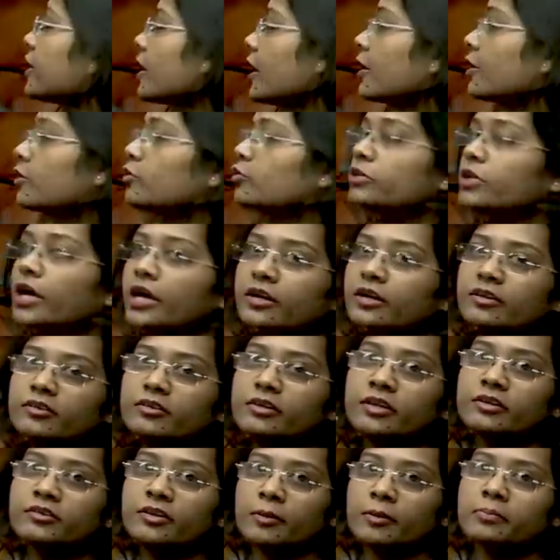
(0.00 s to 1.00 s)
Nadu, that is
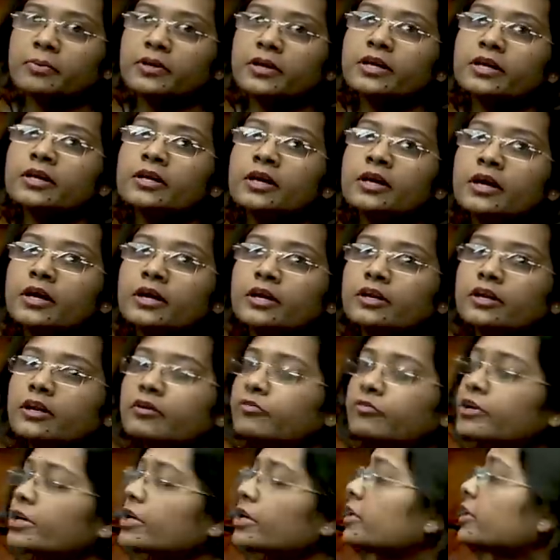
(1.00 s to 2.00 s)
a separate
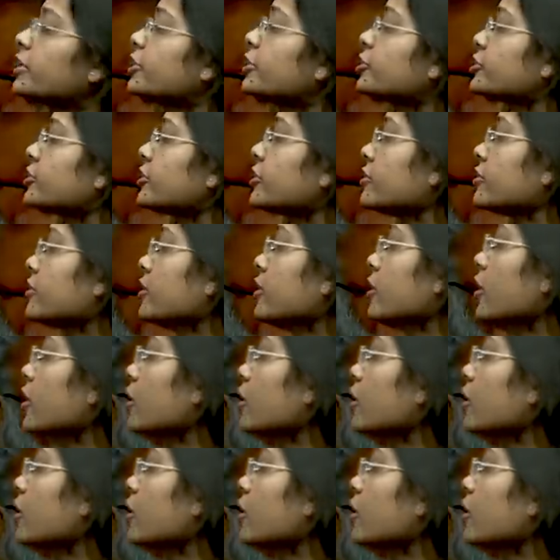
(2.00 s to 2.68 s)
Dravida nation.